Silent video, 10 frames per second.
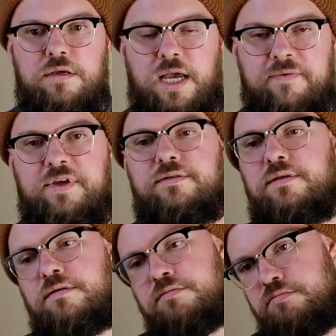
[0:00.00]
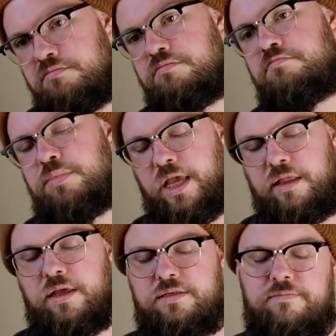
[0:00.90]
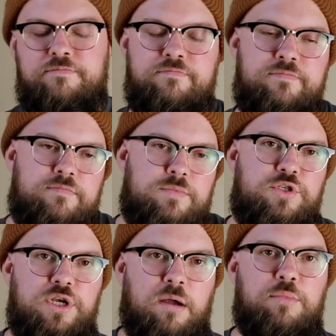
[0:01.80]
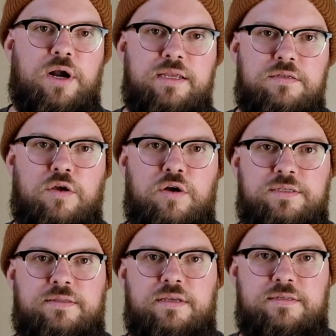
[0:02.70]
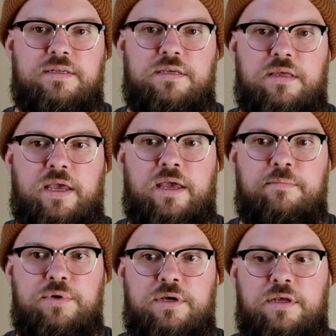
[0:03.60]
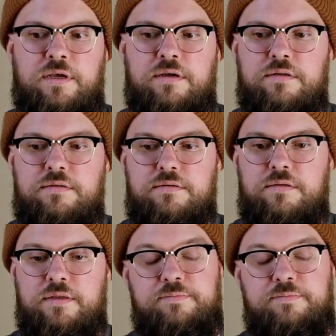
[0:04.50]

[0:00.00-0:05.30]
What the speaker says: obviously playing like some John Prine songs and things like that, but it's